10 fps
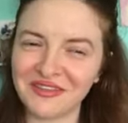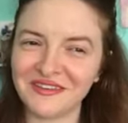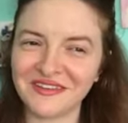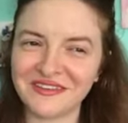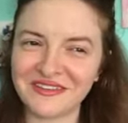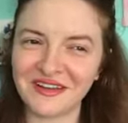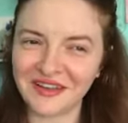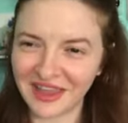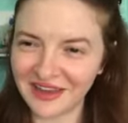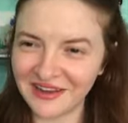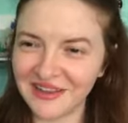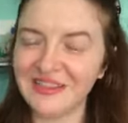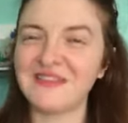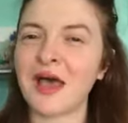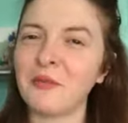So I'd start again.
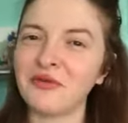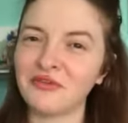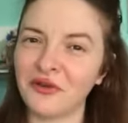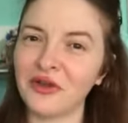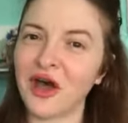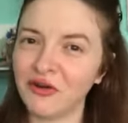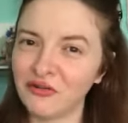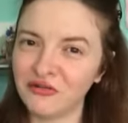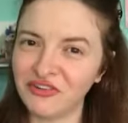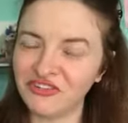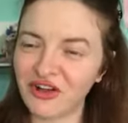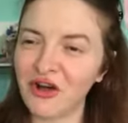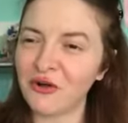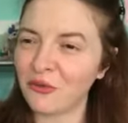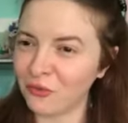This happened on Hungry
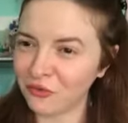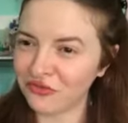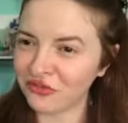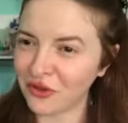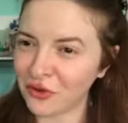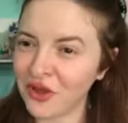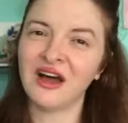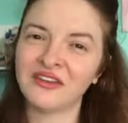Shark also.